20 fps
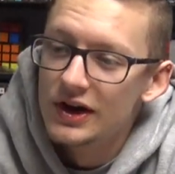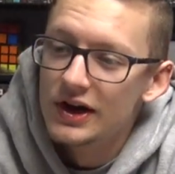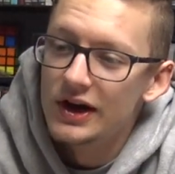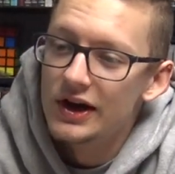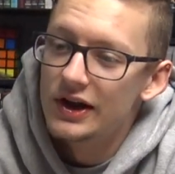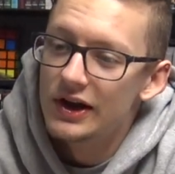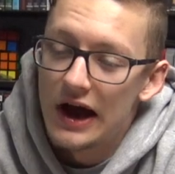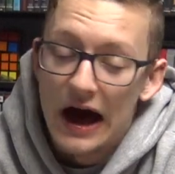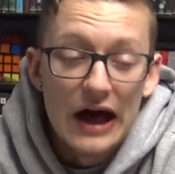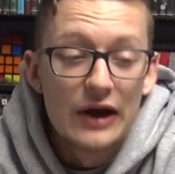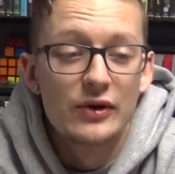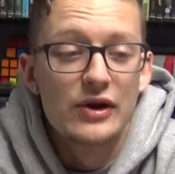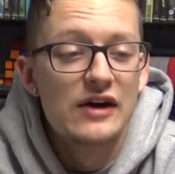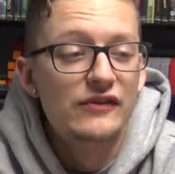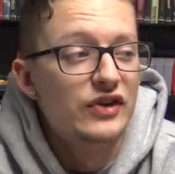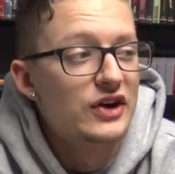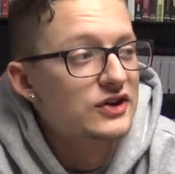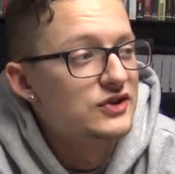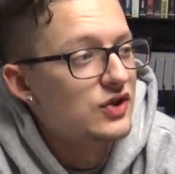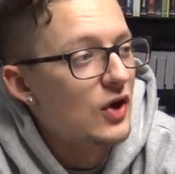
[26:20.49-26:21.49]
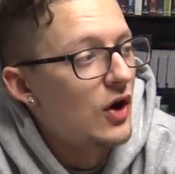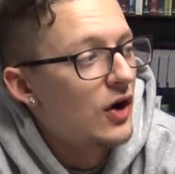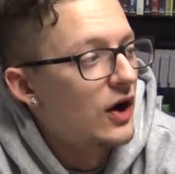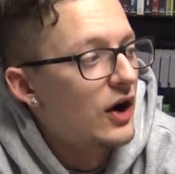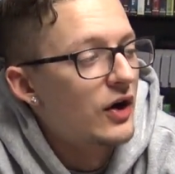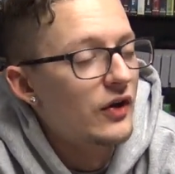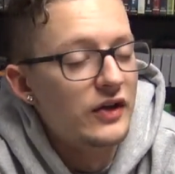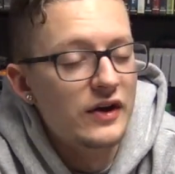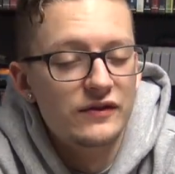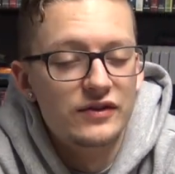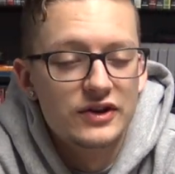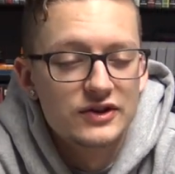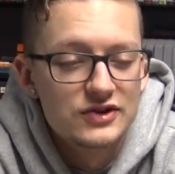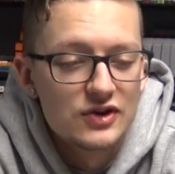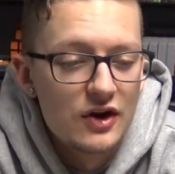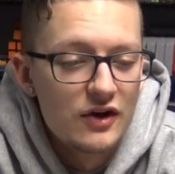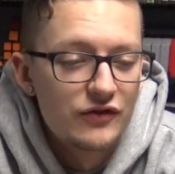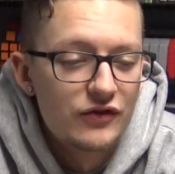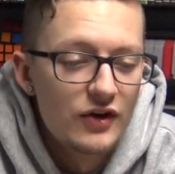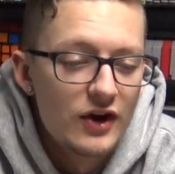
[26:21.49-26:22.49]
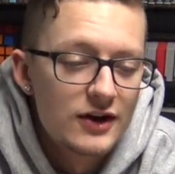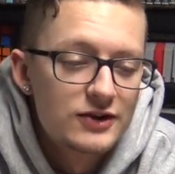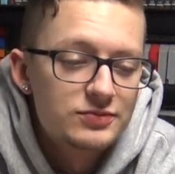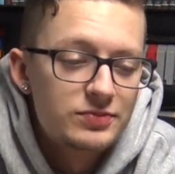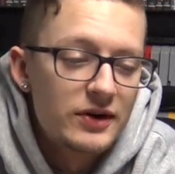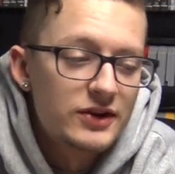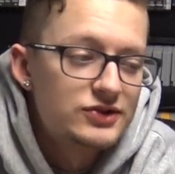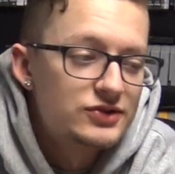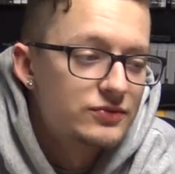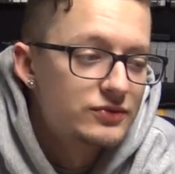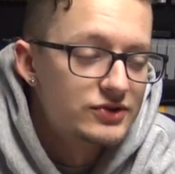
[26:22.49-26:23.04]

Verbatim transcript: And I don't have a guitar. I only have a guitar for Xbox